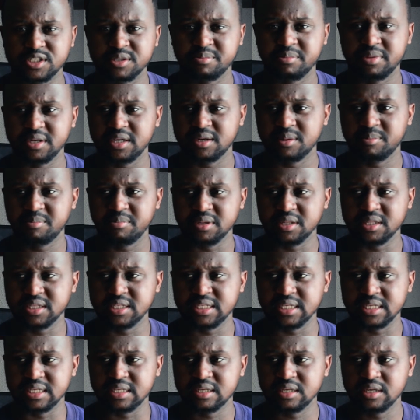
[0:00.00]
a bigger
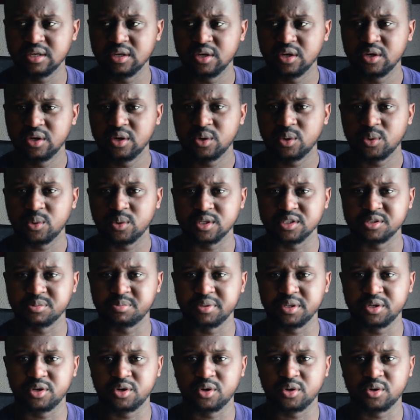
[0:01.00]
building was
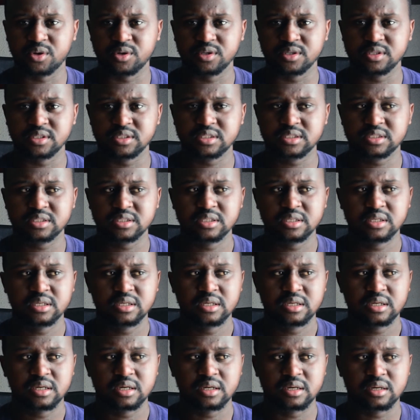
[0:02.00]
because
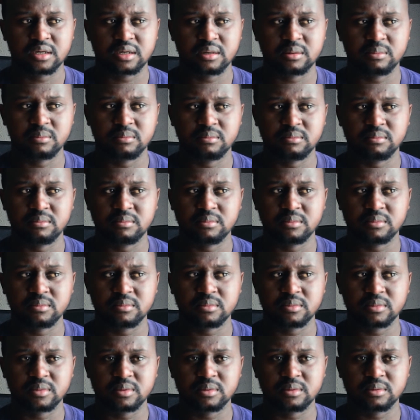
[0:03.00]

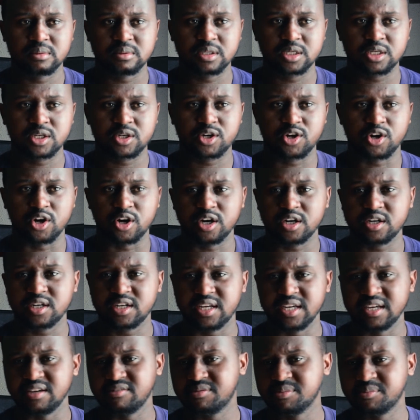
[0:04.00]
God
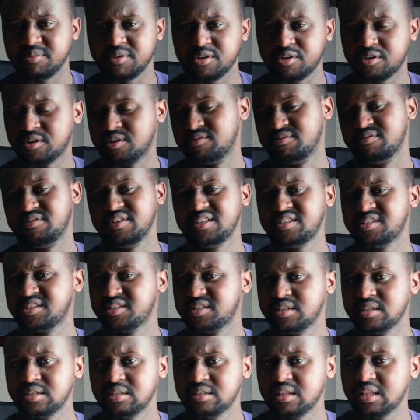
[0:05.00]
gave him the
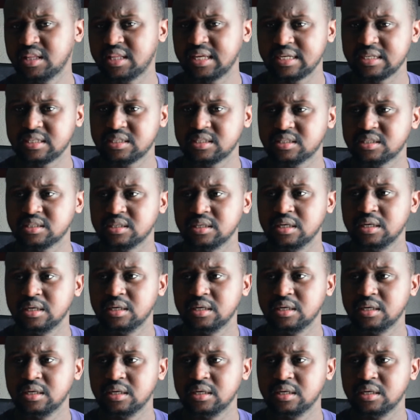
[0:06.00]
conviction that